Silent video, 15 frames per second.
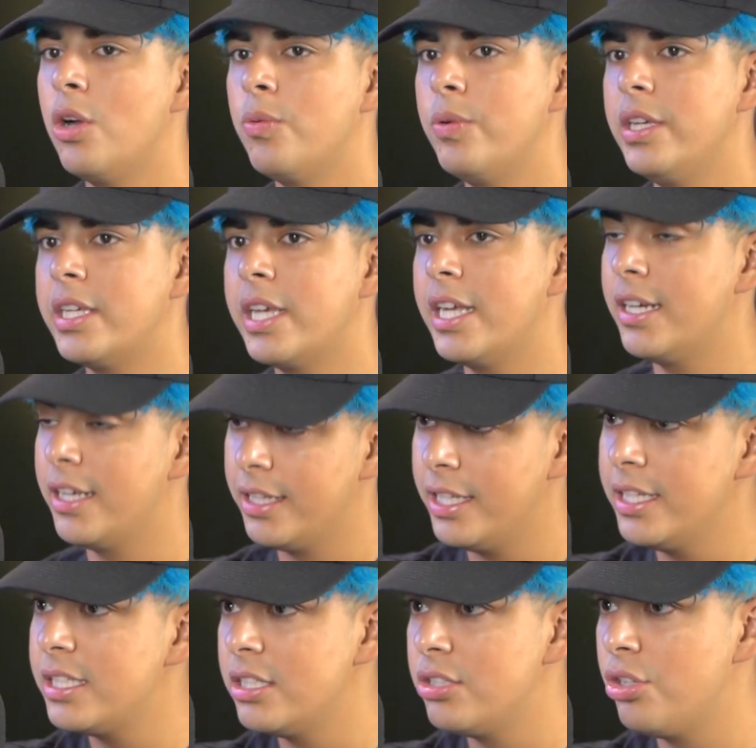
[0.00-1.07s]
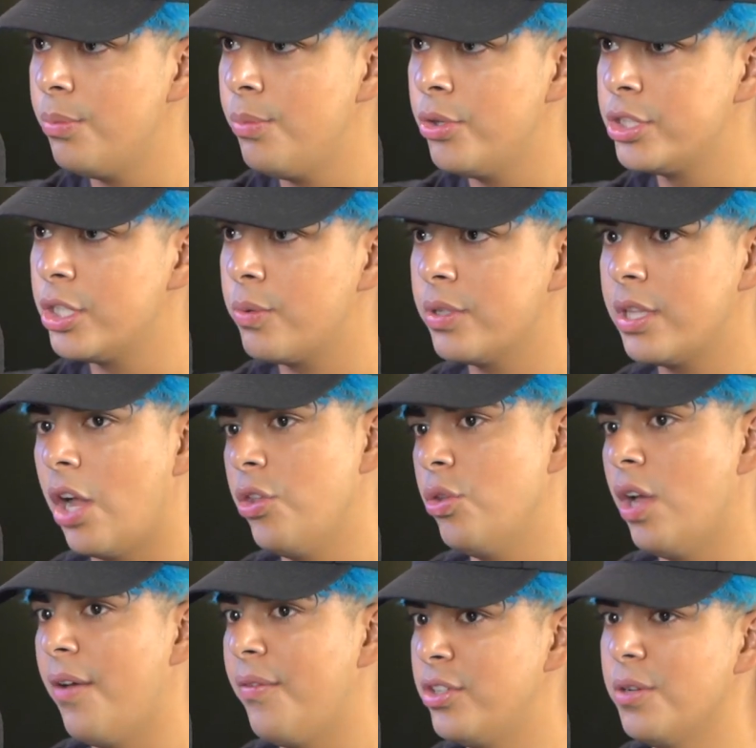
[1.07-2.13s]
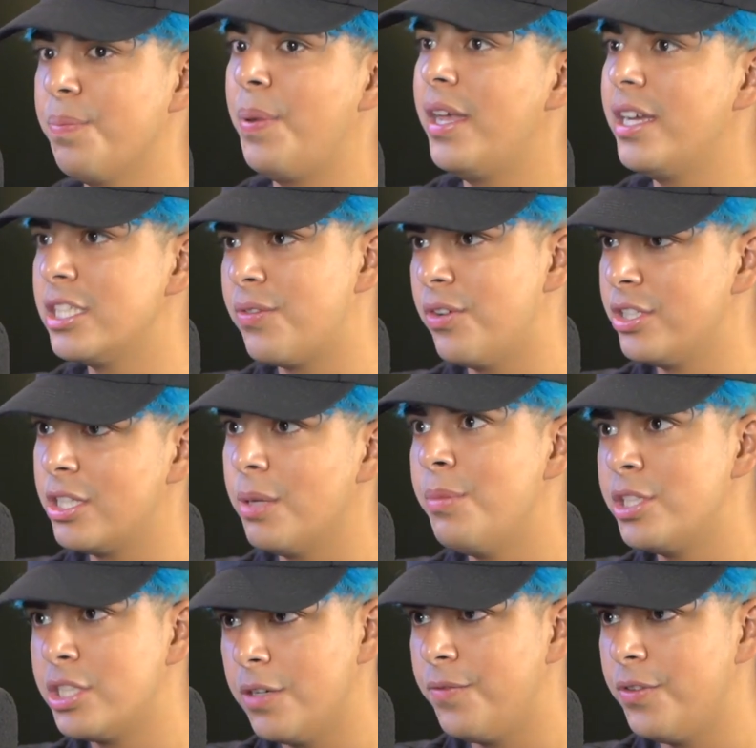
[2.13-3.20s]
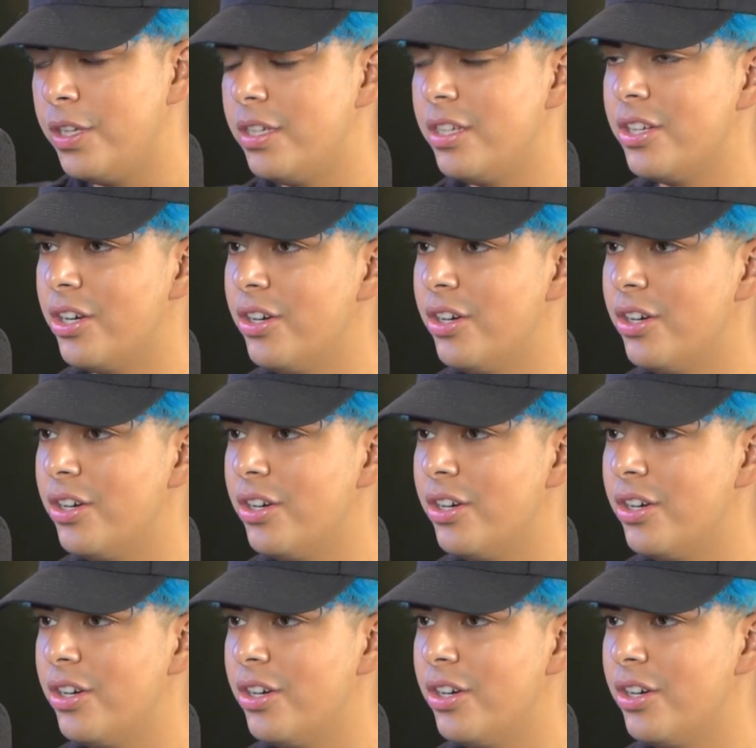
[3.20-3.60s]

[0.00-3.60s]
We can listen to your music without you having to pay us for a submission fee.